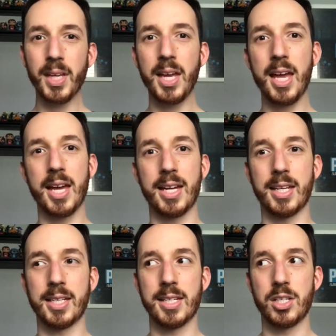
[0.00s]

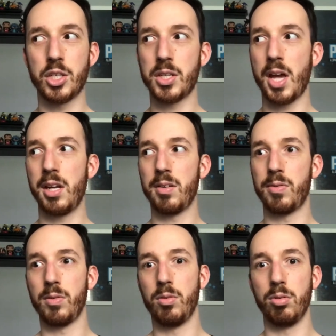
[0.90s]
and just kind
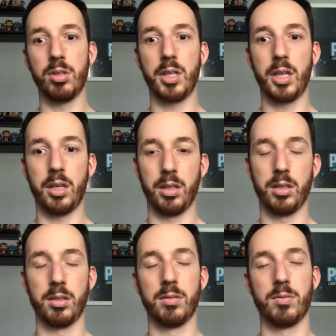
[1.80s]
of Googling
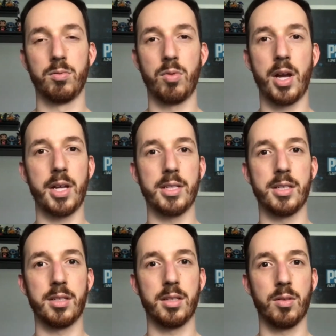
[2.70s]

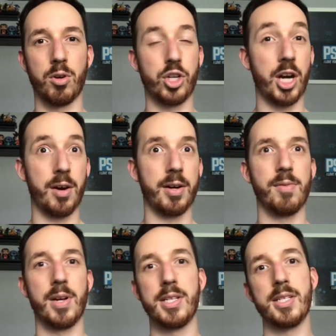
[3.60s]
runs or charity
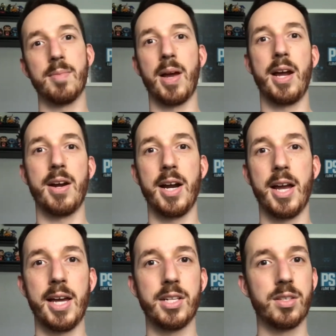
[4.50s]
runs in my area,